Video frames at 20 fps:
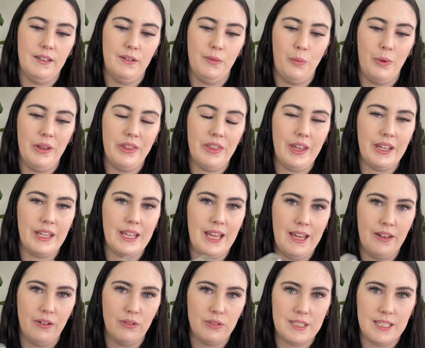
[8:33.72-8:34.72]
with like
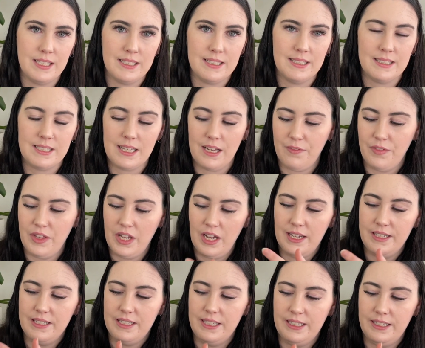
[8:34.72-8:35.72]
candlesticks and stuff, the
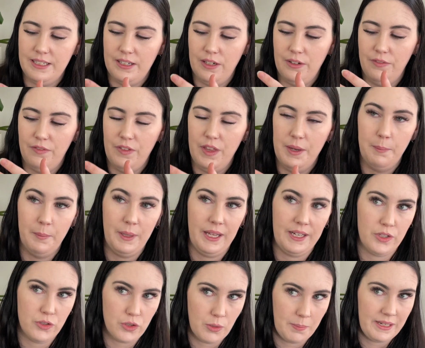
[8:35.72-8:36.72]
idea of them
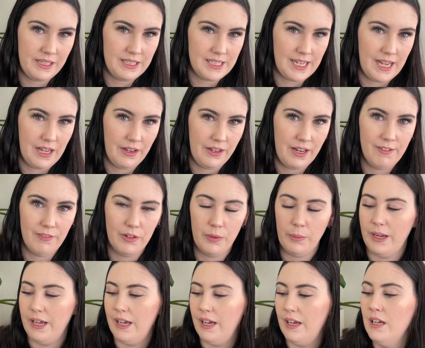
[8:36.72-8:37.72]
like dripping down
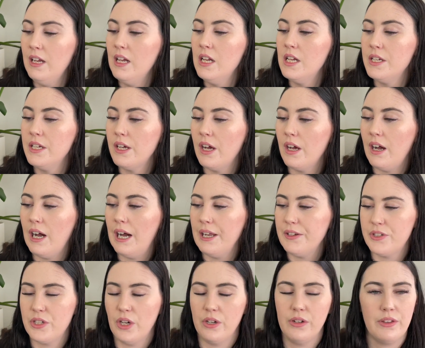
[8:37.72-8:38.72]
everywhere, I
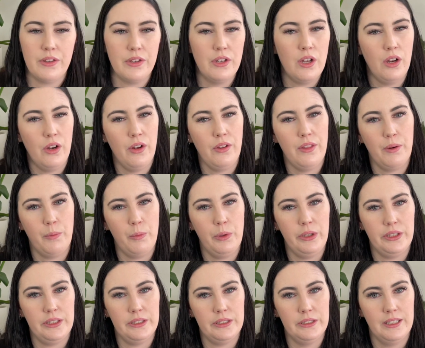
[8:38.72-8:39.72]
don't know that
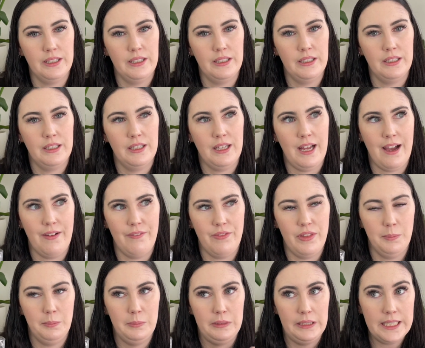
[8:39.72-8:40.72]
we'll have
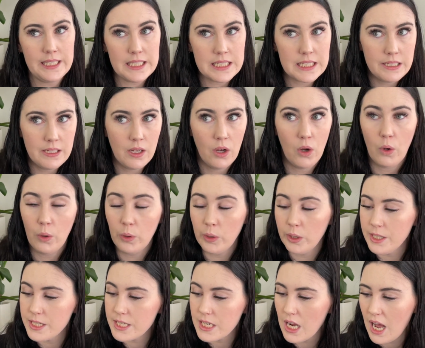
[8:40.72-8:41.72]
them lit all
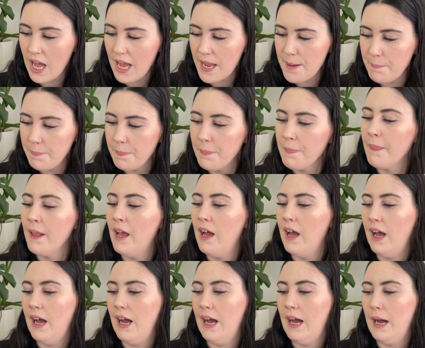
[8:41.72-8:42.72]
the time,
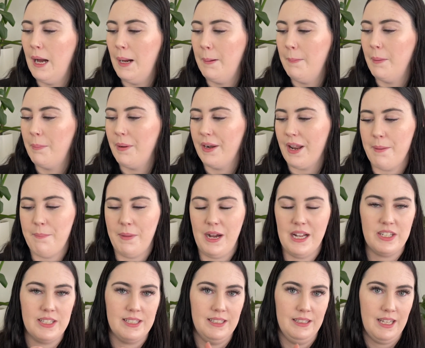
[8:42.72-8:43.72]
but I
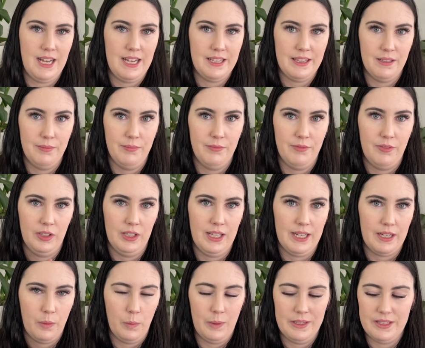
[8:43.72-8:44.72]
might just light them for
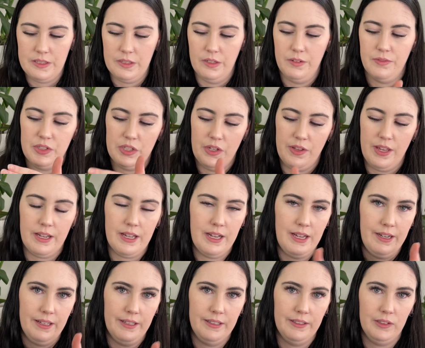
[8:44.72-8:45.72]
like a once off, so they
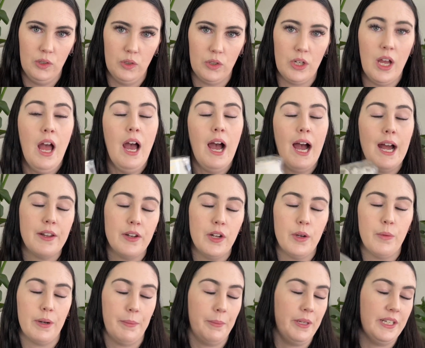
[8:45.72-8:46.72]
kind of look, I don't know
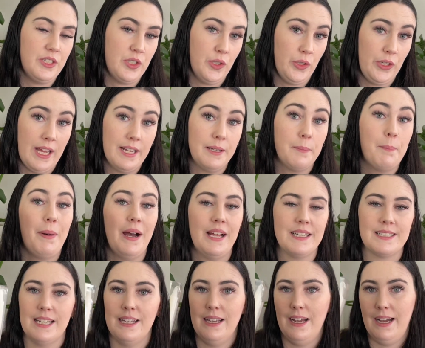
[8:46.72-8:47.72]
what I'm gonna do yet,
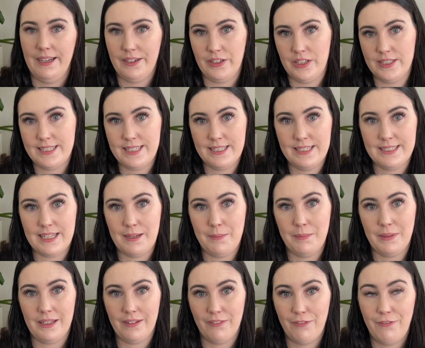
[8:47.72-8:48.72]
but I got
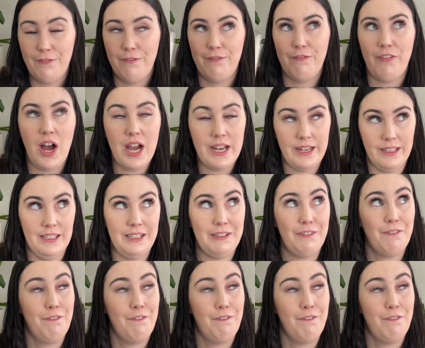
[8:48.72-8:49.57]
some, finally